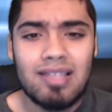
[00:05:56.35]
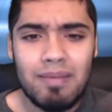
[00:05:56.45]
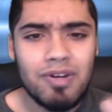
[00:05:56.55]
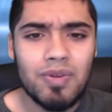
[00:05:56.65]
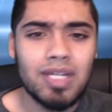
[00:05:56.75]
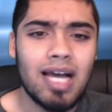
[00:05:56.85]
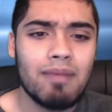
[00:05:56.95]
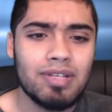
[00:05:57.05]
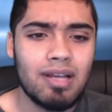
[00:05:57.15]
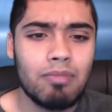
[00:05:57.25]
Let me know in the
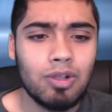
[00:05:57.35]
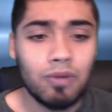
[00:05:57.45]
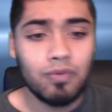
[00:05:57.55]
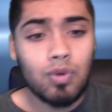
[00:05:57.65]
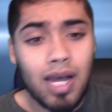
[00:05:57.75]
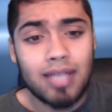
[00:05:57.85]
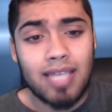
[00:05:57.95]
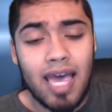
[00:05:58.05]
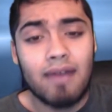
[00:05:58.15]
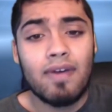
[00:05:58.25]
comments down below if you guys
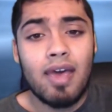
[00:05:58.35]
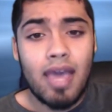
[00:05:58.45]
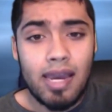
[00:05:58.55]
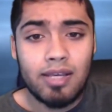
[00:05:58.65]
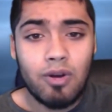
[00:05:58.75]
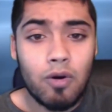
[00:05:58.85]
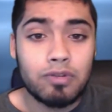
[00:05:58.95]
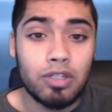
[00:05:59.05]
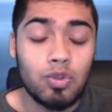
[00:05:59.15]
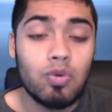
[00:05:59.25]
have any goals
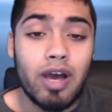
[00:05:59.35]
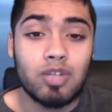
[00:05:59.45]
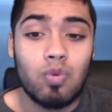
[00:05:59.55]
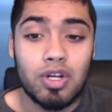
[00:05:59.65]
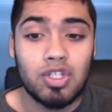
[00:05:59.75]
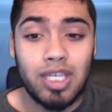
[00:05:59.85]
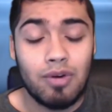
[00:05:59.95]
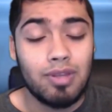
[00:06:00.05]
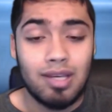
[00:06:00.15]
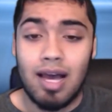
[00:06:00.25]
that you guys want to share
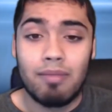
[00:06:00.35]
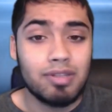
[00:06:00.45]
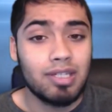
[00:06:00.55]
in the comments.